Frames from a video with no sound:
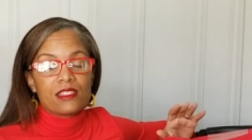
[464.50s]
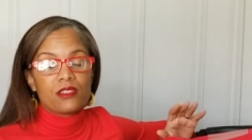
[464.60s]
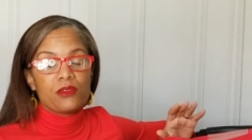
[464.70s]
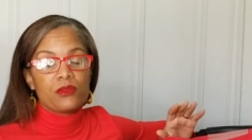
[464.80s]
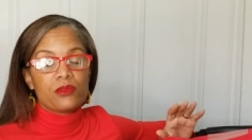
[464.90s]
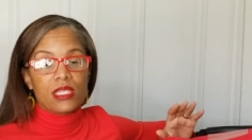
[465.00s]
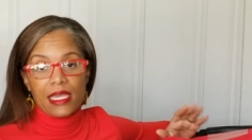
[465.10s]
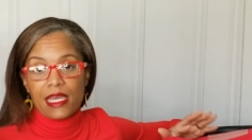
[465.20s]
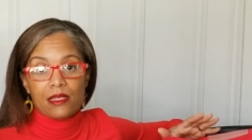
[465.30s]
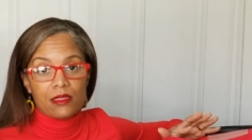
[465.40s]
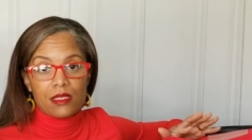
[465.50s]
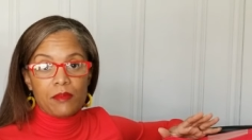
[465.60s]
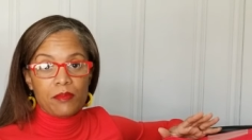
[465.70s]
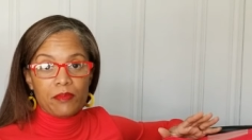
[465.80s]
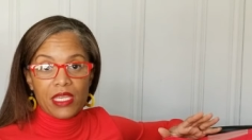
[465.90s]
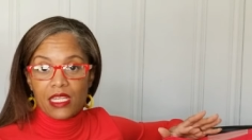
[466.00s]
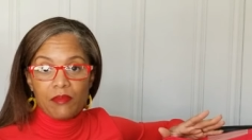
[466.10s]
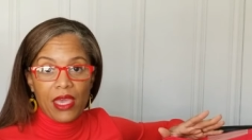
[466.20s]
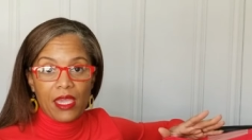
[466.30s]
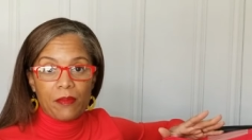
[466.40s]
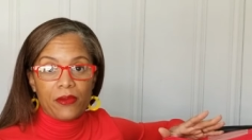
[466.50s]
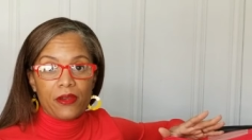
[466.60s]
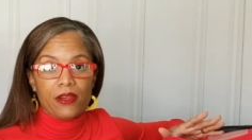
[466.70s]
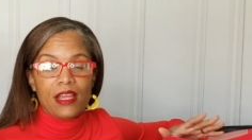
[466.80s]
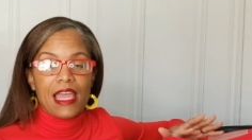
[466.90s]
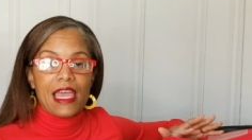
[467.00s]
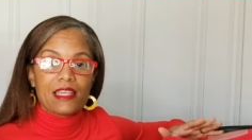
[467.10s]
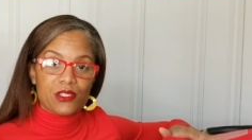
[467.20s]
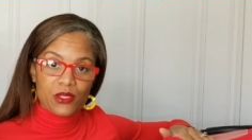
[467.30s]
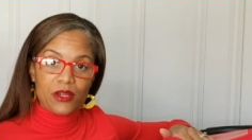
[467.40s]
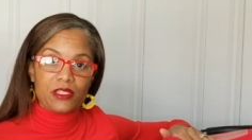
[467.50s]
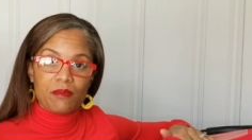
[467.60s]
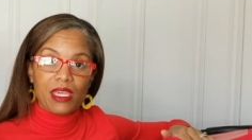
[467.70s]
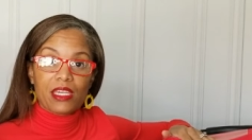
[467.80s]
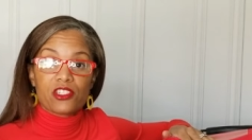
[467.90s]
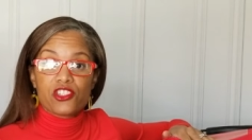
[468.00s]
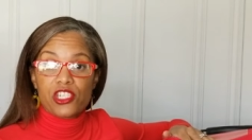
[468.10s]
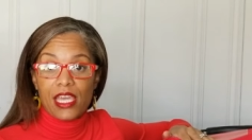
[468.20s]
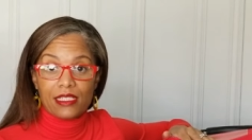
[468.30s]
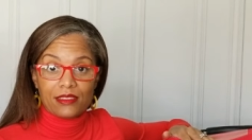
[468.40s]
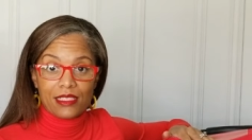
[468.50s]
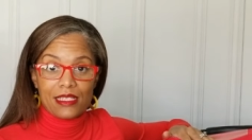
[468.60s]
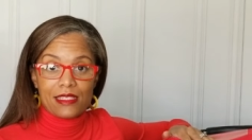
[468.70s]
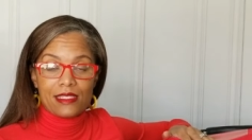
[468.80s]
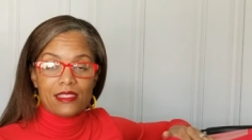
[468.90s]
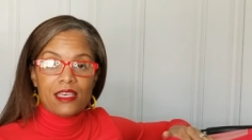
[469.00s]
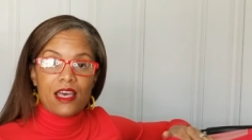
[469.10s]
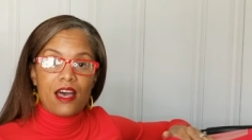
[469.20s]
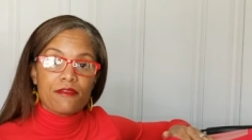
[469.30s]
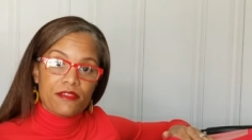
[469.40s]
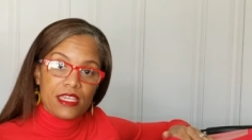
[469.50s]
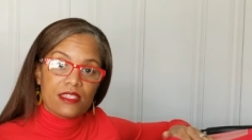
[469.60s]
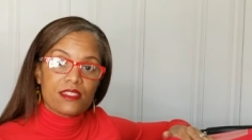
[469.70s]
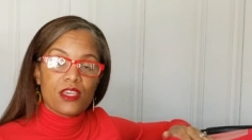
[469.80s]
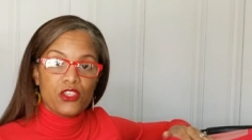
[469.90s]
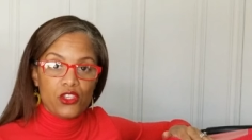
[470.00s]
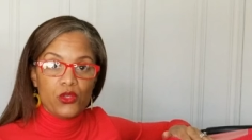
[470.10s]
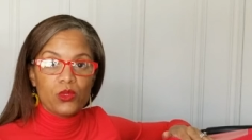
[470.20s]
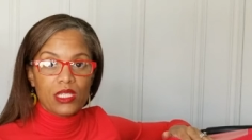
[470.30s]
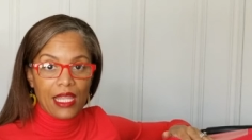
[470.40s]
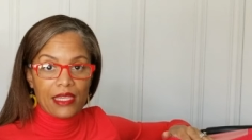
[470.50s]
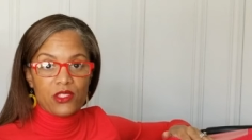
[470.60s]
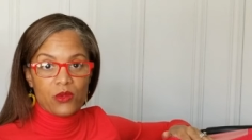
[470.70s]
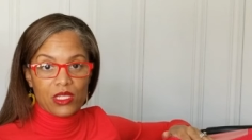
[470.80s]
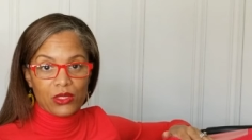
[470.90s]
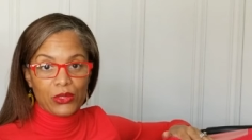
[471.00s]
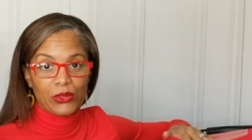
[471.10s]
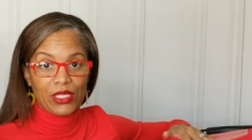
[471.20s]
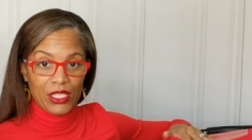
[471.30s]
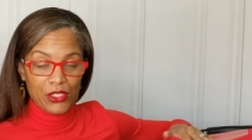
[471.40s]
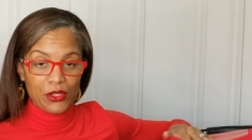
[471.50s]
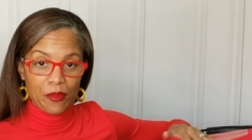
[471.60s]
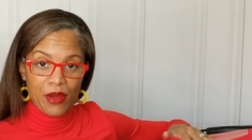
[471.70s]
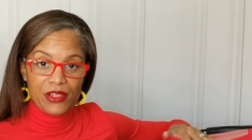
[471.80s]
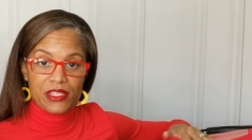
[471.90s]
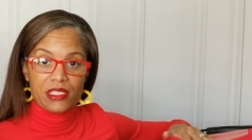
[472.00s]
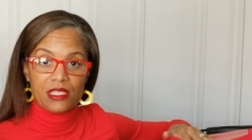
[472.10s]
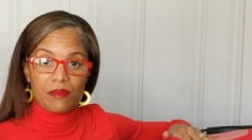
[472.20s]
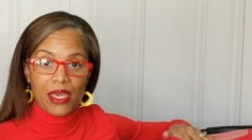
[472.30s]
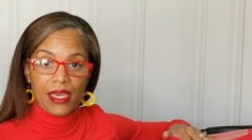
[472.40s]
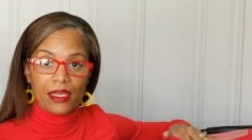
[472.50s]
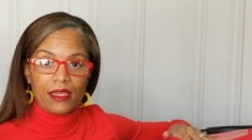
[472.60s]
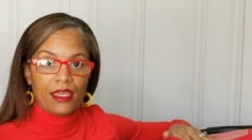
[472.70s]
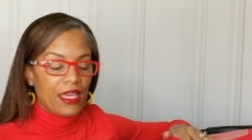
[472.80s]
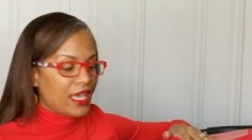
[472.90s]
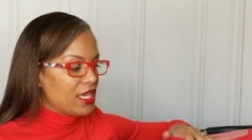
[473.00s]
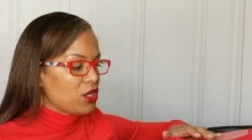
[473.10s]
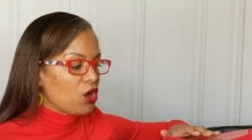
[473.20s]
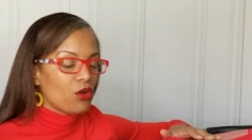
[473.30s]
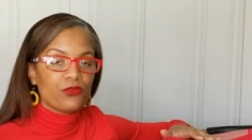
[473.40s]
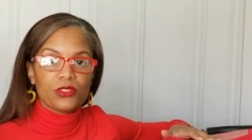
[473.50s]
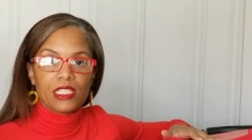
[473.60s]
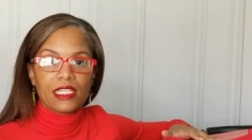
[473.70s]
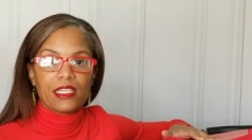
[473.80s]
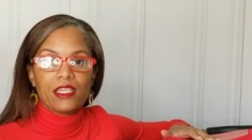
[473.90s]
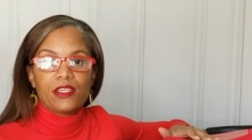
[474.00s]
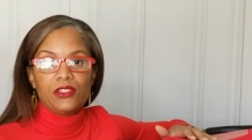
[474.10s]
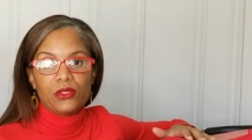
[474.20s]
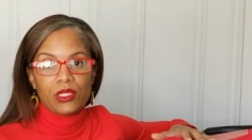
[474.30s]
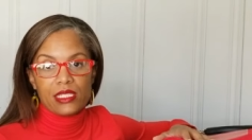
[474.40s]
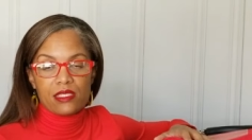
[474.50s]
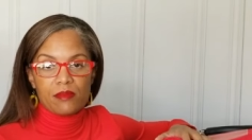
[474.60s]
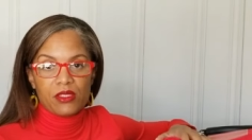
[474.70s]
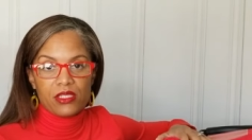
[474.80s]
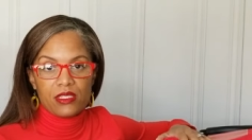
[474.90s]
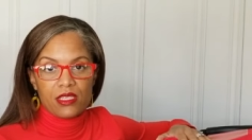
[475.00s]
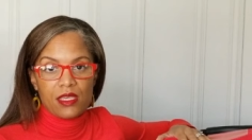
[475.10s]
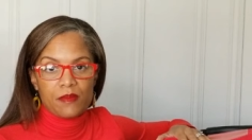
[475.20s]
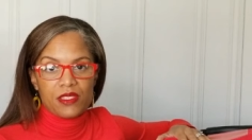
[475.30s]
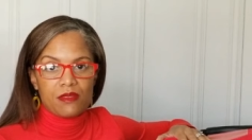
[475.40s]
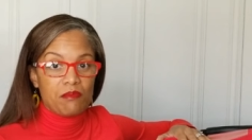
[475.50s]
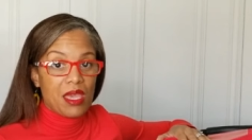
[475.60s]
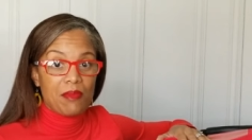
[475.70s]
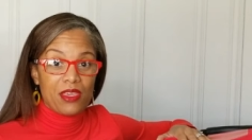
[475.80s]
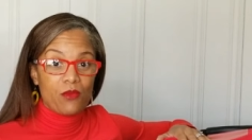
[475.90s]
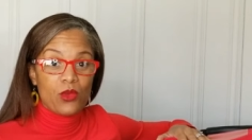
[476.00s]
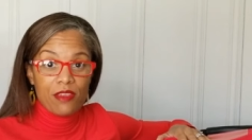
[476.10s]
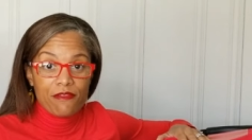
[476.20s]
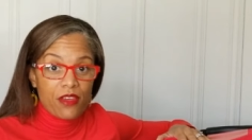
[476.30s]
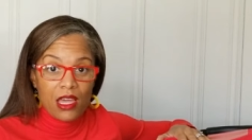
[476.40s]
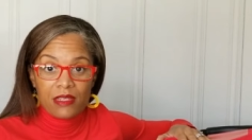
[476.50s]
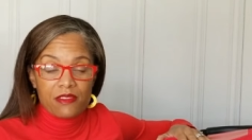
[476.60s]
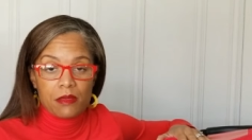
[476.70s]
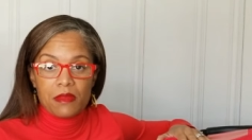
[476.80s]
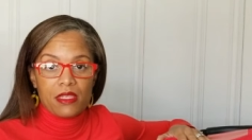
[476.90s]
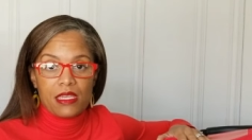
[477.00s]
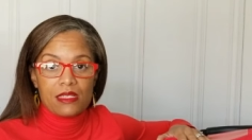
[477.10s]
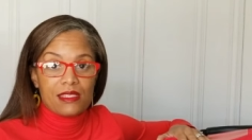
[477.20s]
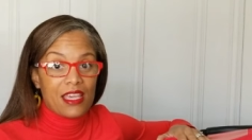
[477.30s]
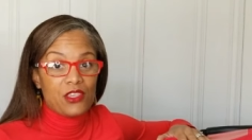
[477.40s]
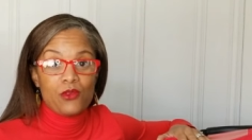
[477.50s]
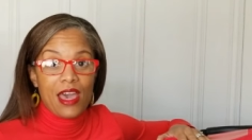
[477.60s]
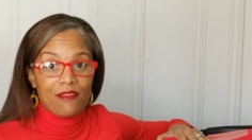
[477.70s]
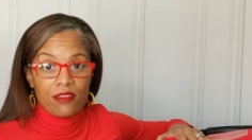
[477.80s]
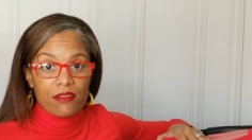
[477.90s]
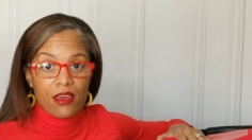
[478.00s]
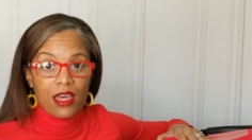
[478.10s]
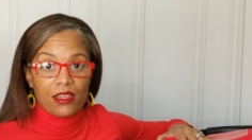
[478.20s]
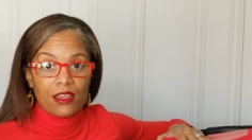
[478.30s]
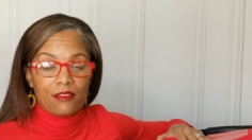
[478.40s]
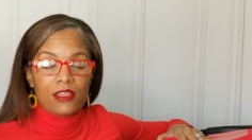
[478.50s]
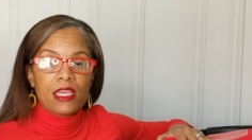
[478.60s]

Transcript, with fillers: to take out some pen and paper and start to make a checklist of things that you would like to include in your emergency bag. And hopefully you'll get some good tips. Maybe we've thought of some things that you haven't thought of.